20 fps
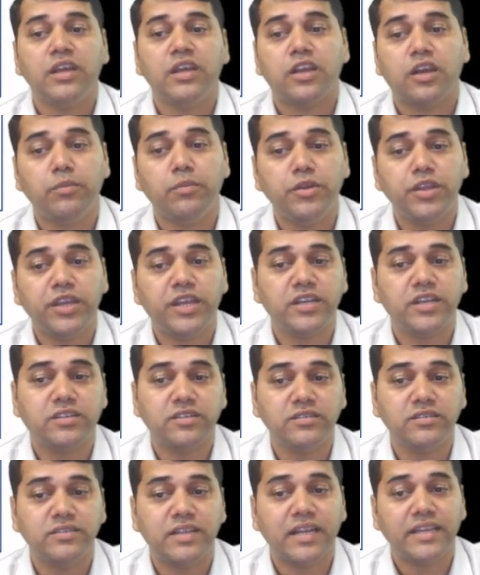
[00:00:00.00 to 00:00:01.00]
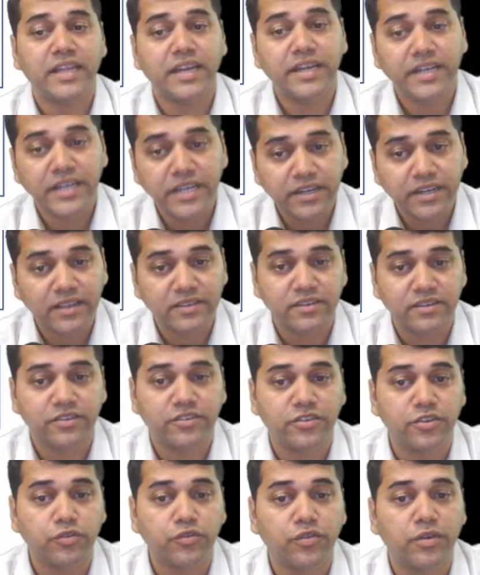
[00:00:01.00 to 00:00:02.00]
communications that the entity has
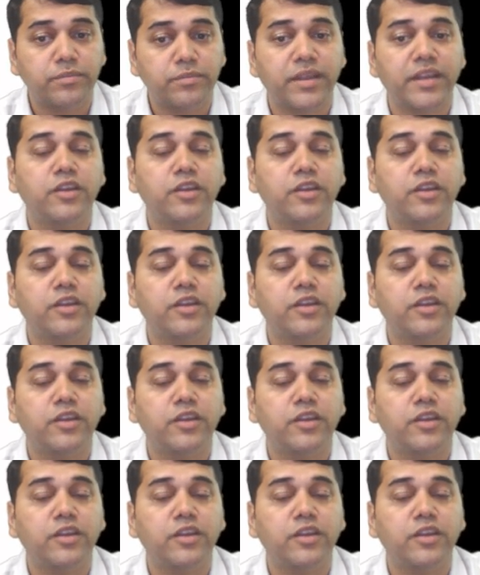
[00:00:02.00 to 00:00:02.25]
received from the